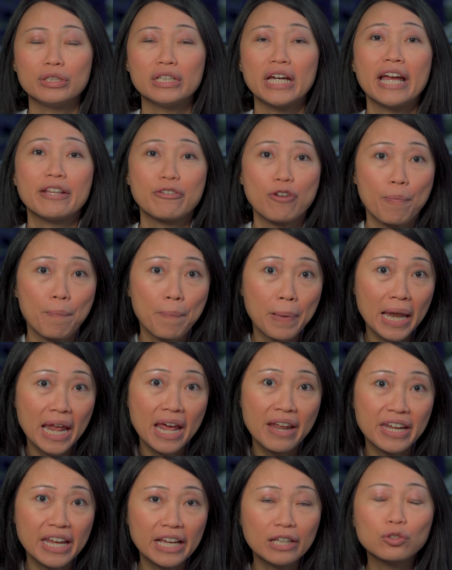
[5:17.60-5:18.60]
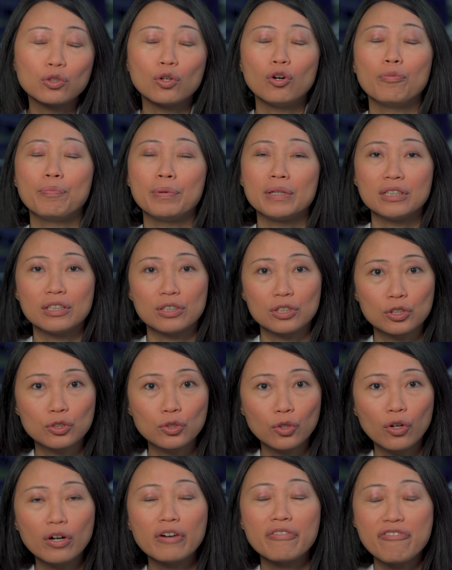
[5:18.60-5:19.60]
owner and you're planning to open a
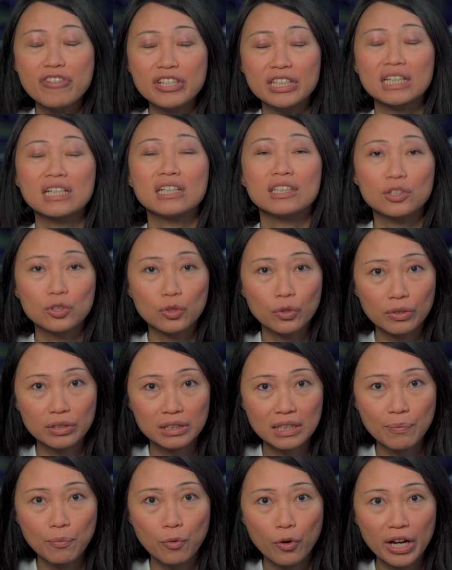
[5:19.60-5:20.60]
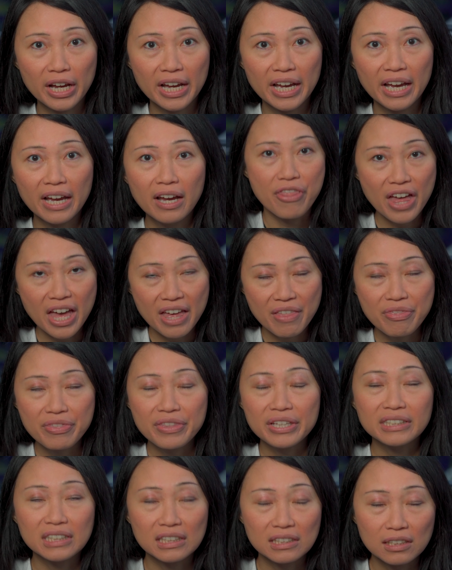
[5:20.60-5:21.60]
store, a physical store somewhere,
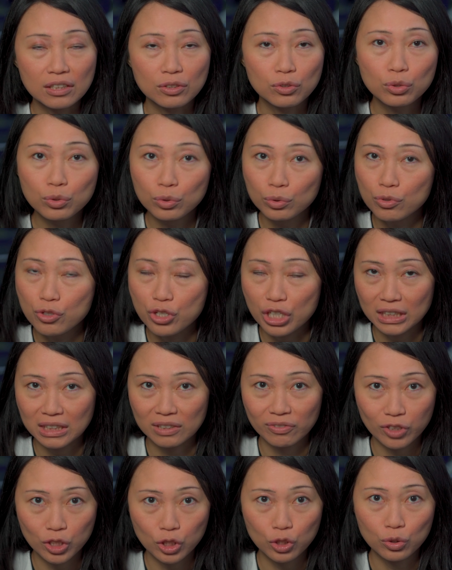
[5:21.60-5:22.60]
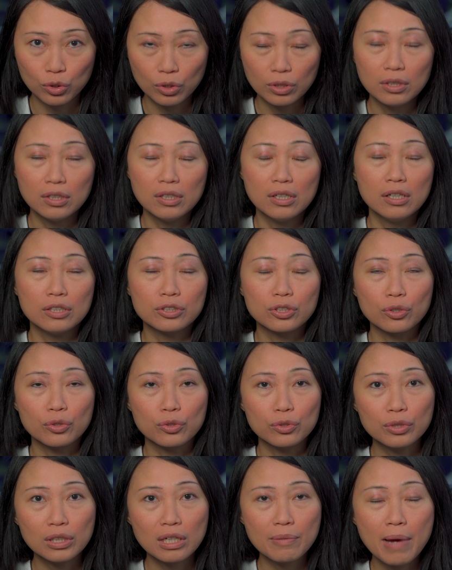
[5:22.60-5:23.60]
then this is the tool just for you. So
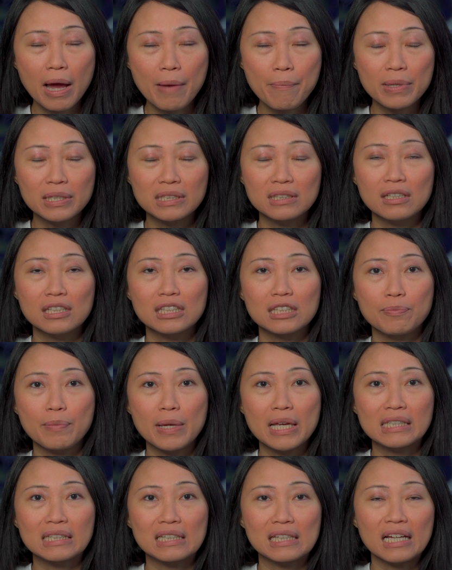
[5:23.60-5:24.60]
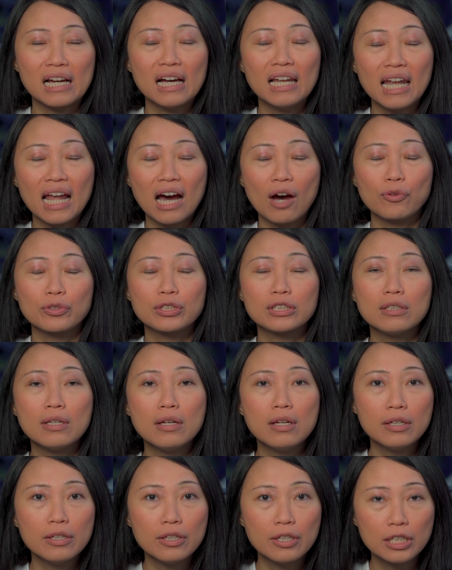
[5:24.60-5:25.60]
Google My Business basically allows
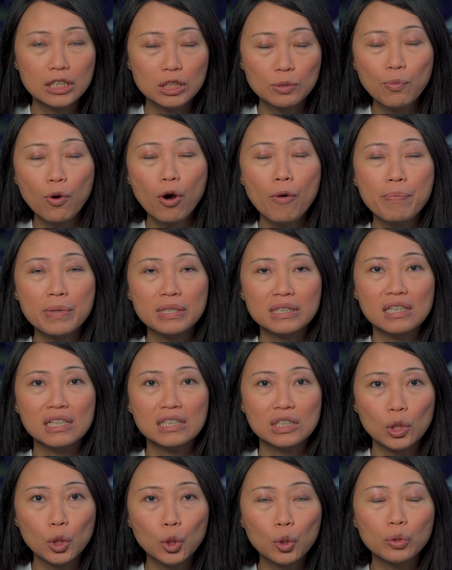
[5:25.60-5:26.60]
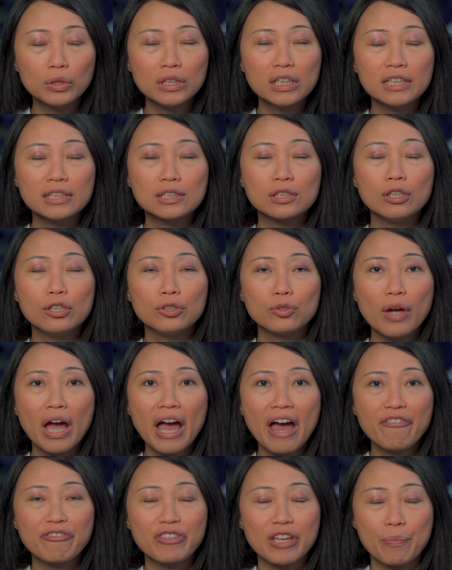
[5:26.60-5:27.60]
small business owners to
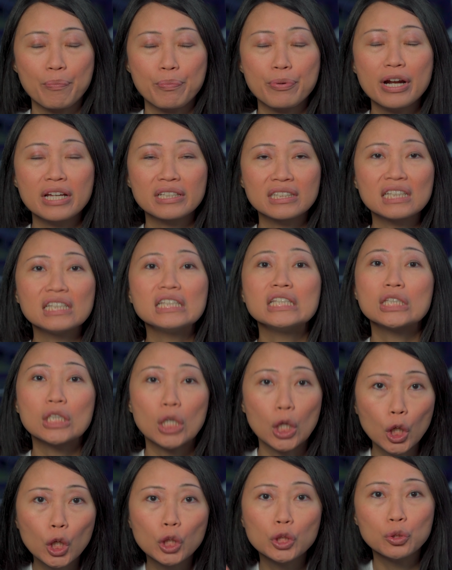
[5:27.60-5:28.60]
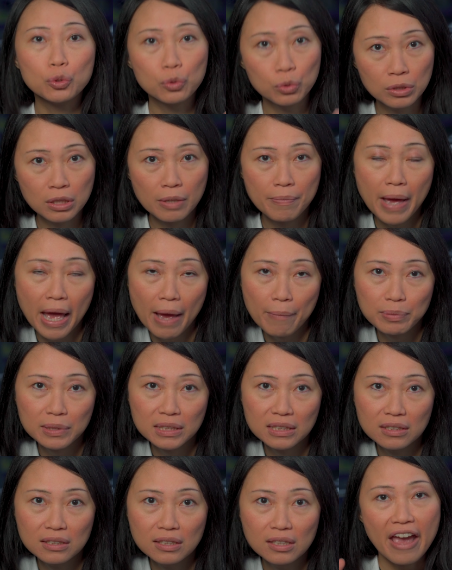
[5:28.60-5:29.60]
have their presence on Google
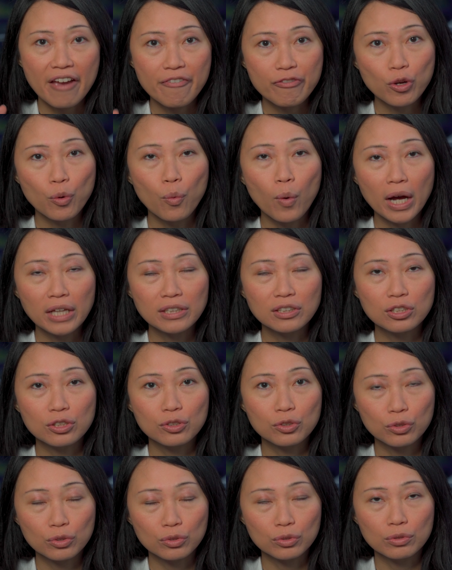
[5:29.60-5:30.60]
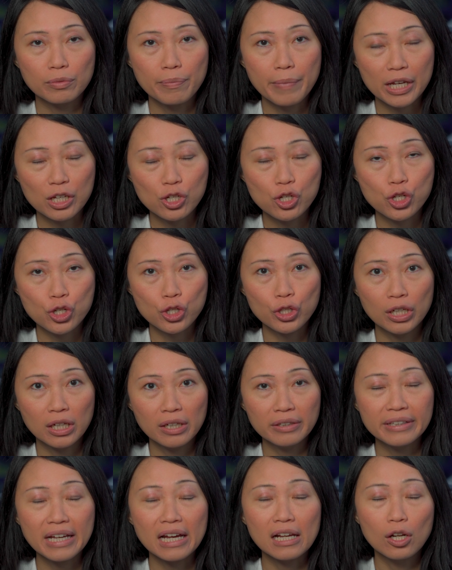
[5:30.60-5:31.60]
Maps. If you want to make
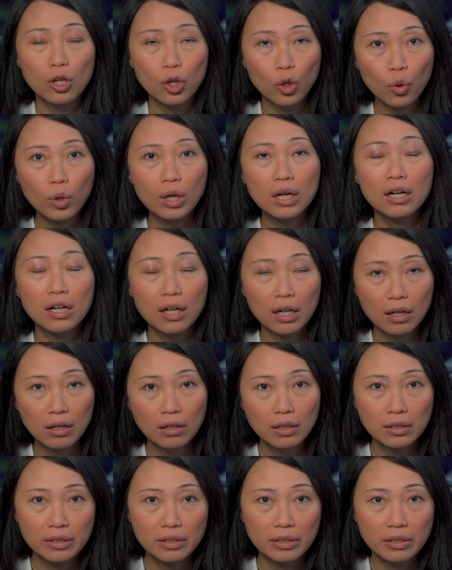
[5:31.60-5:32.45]
sure that local